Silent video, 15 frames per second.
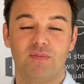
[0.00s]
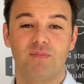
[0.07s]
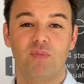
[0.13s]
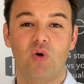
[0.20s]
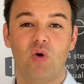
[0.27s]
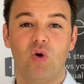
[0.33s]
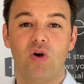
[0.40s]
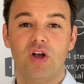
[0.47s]

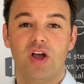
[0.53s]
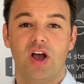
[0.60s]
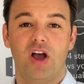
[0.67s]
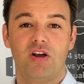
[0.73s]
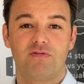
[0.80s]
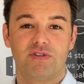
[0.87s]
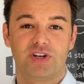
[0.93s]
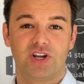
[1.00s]
more
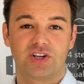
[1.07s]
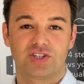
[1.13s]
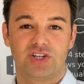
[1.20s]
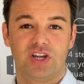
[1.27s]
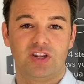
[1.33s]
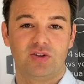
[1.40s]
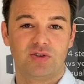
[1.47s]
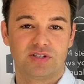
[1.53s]
uh,
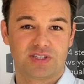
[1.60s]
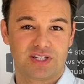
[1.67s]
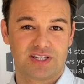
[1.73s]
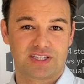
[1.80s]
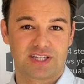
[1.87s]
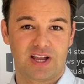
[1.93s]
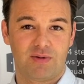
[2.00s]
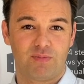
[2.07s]
reduction in noise than the
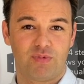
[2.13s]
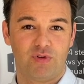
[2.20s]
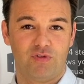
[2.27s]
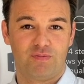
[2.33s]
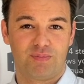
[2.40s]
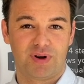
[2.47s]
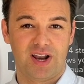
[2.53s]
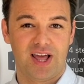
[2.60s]
soundproof
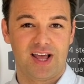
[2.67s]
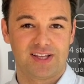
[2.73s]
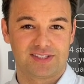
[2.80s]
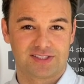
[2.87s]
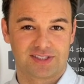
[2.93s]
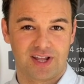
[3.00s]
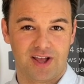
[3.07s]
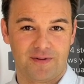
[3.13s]

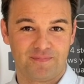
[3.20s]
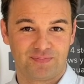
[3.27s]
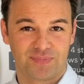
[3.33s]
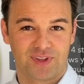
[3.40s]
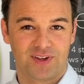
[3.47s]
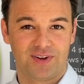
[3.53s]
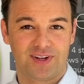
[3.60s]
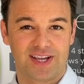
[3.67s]
plaster.
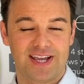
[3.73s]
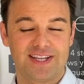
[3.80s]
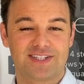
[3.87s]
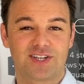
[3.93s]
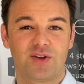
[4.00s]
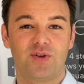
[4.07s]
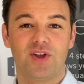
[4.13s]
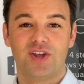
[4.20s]
Okay,
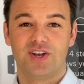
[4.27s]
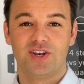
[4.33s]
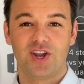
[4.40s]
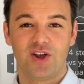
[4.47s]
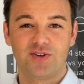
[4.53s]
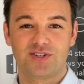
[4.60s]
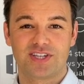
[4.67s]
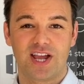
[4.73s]
so
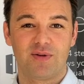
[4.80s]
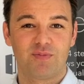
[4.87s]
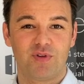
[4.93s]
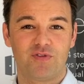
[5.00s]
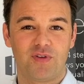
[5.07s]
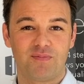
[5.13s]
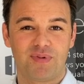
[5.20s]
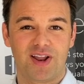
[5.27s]
no,
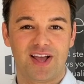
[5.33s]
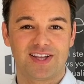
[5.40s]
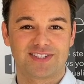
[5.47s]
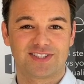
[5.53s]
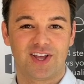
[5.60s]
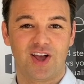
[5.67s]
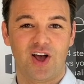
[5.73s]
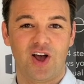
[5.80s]
soundproofing
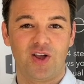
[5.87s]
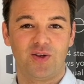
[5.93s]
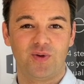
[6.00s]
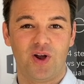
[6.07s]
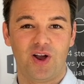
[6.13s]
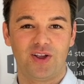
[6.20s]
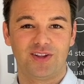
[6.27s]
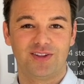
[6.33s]
plaster, I,
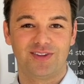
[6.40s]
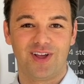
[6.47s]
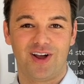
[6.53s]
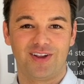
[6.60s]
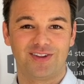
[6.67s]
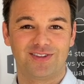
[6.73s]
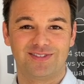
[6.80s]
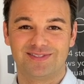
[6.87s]
I,
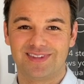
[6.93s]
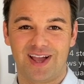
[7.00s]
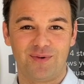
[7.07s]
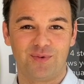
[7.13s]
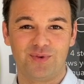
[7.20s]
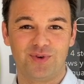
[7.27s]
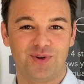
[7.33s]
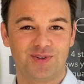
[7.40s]
I, that
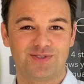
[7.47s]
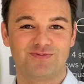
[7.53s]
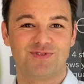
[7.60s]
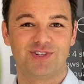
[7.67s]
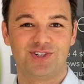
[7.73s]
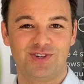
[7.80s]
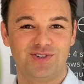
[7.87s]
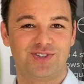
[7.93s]
will not
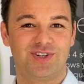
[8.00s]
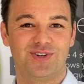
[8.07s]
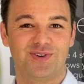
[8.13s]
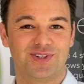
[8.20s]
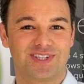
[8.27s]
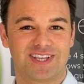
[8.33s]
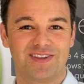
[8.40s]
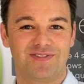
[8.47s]
reduce the
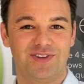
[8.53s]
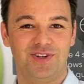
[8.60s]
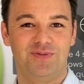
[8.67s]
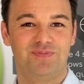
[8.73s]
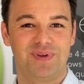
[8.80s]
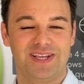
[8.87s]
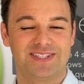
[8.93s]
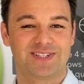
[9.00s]
noise, giving you
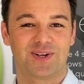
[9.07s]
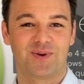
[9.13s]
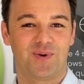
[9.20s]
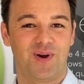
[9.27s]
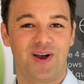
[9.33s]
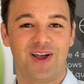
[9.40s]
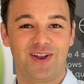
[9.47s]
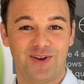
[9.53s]
peace and
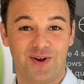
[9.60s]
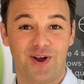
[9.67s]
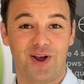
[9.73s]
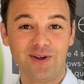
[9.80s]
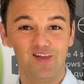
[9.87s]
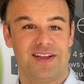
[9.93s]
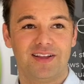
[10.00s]
quiet in your home.